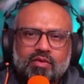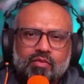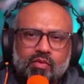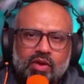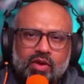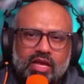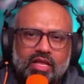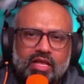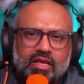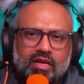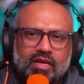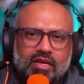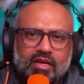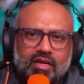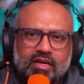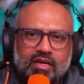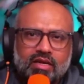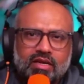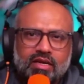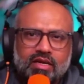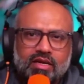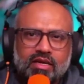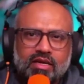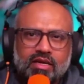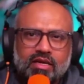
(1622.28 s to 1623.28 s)
This is where the
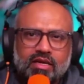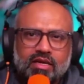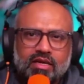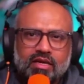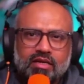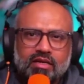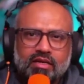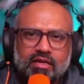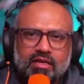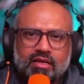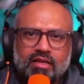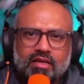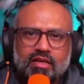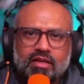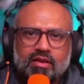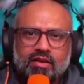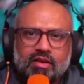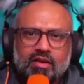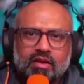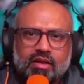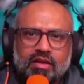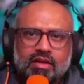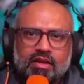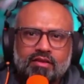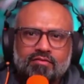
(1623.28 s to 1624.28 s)

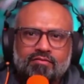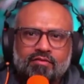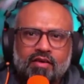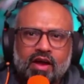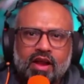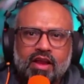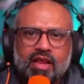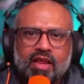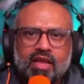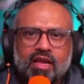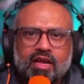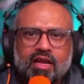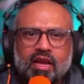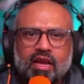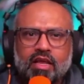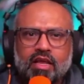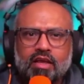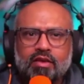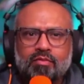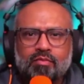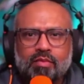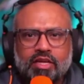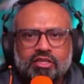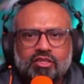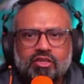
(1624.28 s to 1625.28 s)
defining
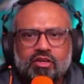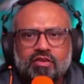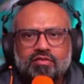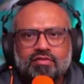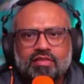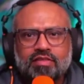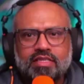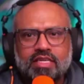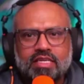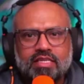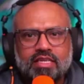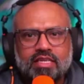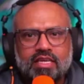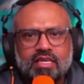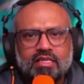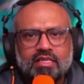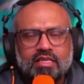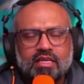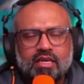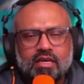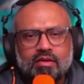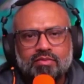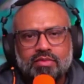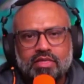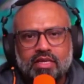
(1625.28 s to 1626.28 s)
clear measure of
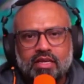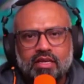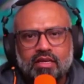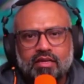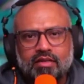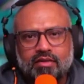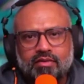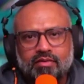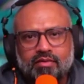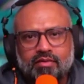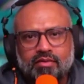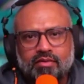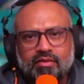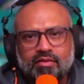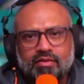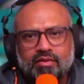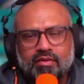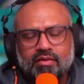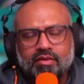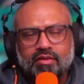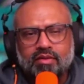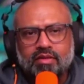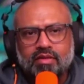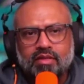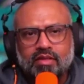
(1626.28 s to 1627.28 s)
success comes in.
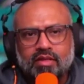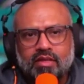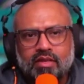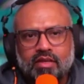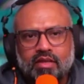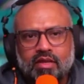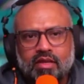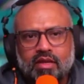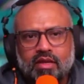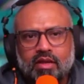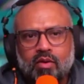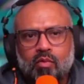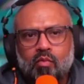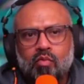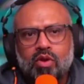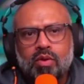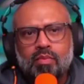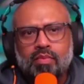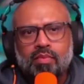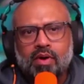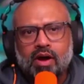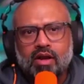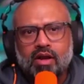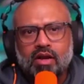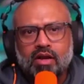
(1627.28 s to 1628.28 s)

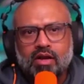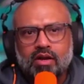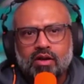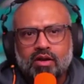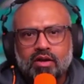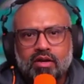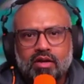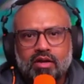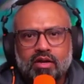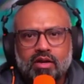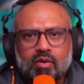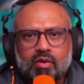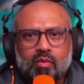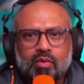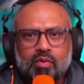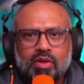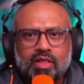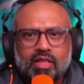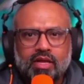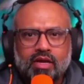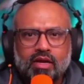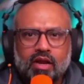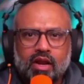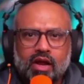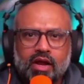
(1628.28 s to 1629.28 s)
We partner
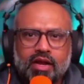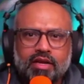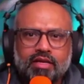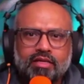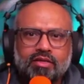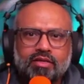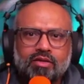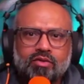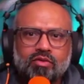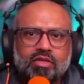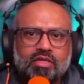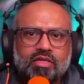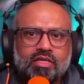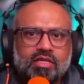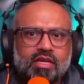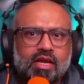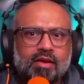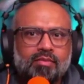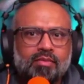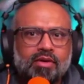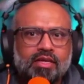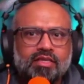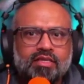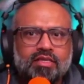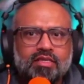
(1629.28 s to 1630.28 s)
with the clients to
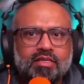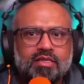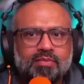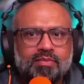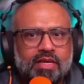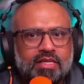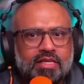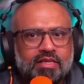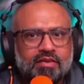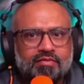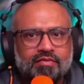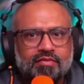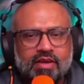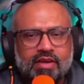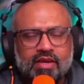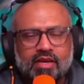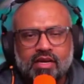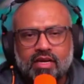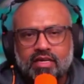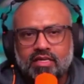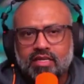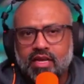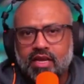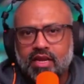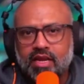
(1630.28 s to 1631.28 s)
establish specific
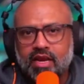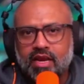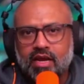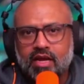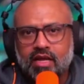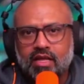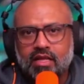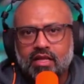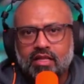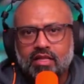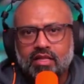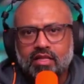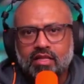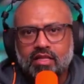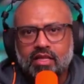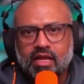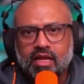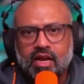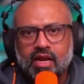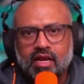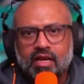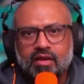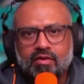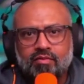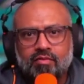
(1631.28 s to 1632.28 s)
criteria
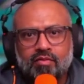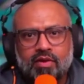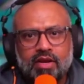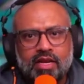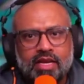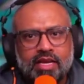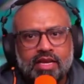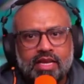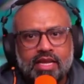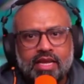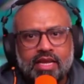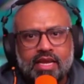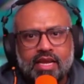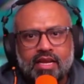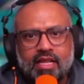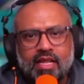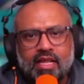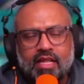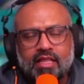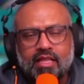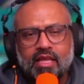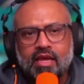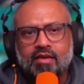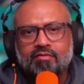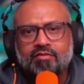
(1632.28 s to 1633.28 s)
that will indicate
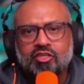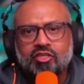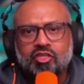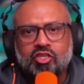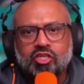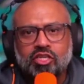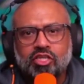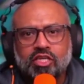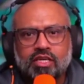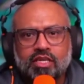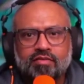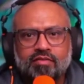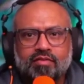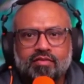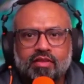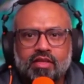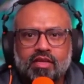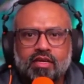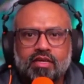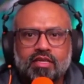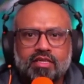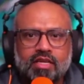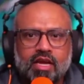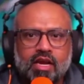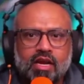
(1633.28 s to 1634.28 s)
that they have achieved
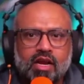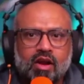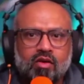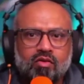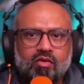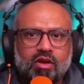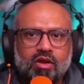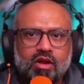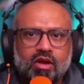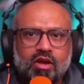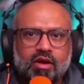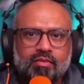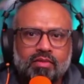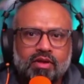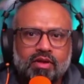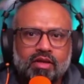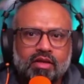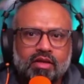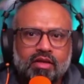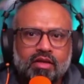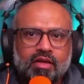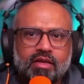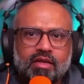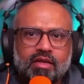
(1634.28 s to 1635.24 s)
their desired outcome.